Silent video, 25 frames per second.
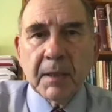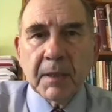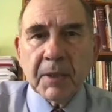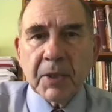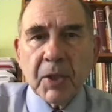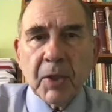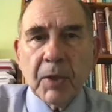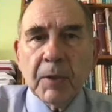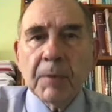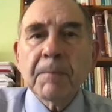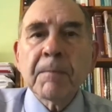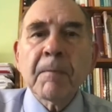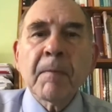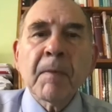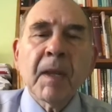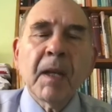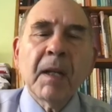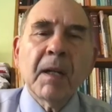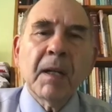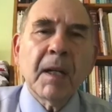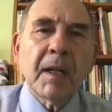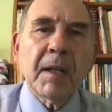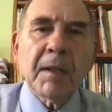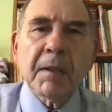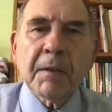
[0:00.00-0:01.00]
So
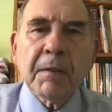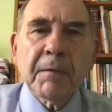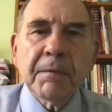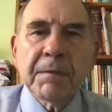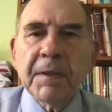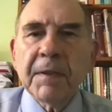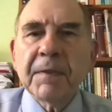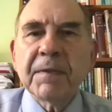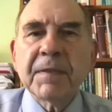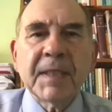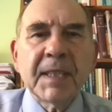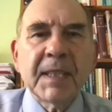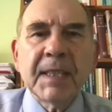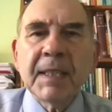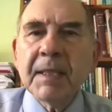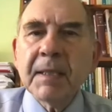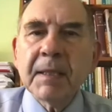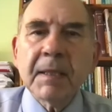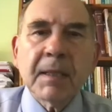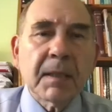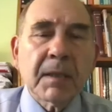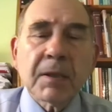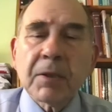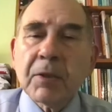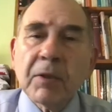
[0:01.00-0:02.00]
uh, 15
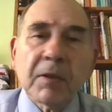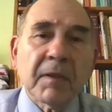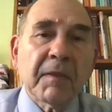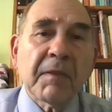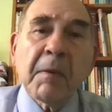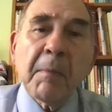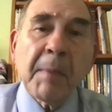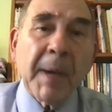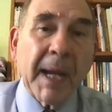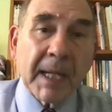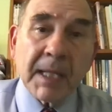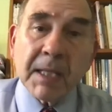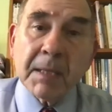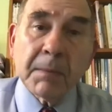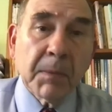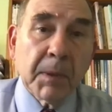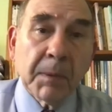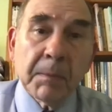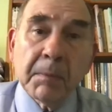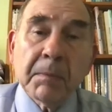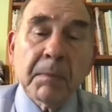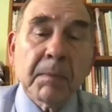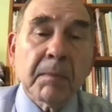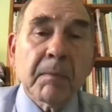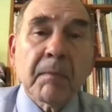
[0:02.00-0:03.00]
is sort of a maximum.